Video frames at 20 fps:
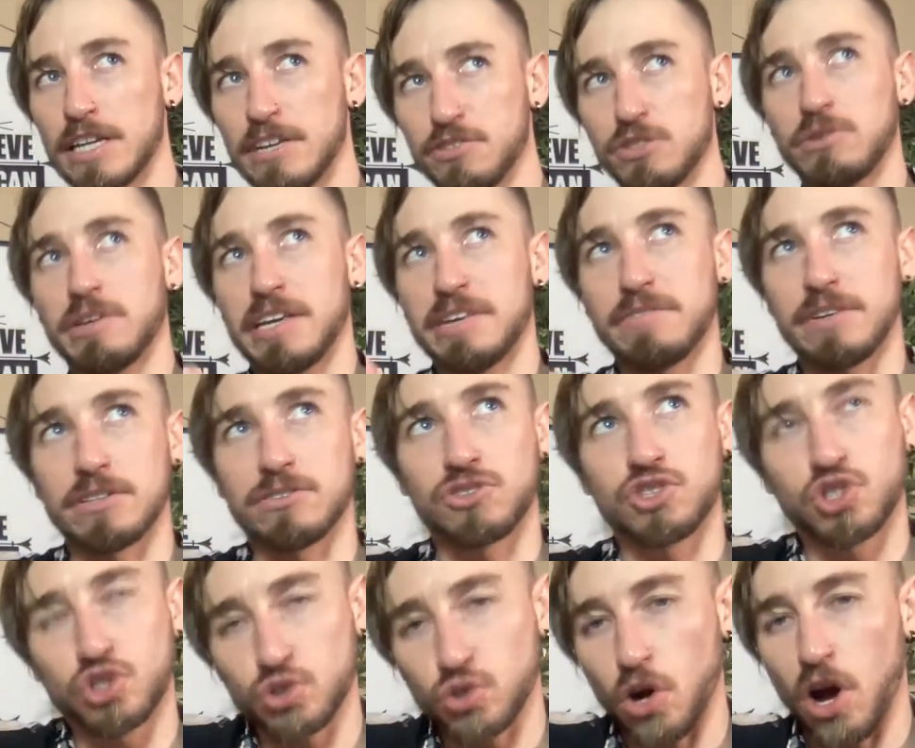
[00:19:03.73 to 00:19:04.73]
it gives you even
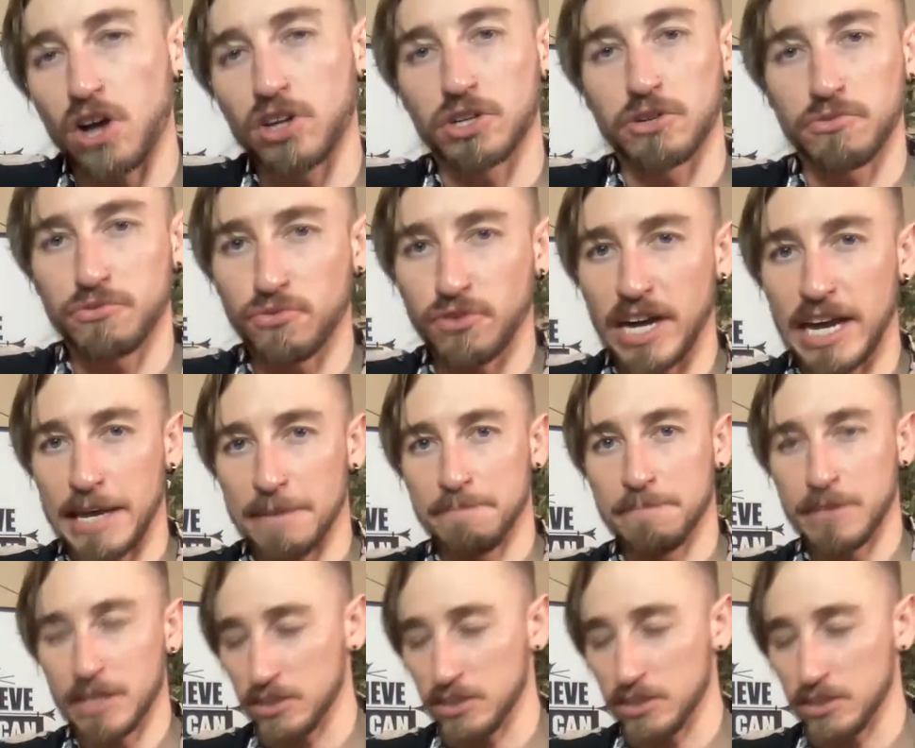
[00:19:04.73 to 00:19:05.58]
stronger frame.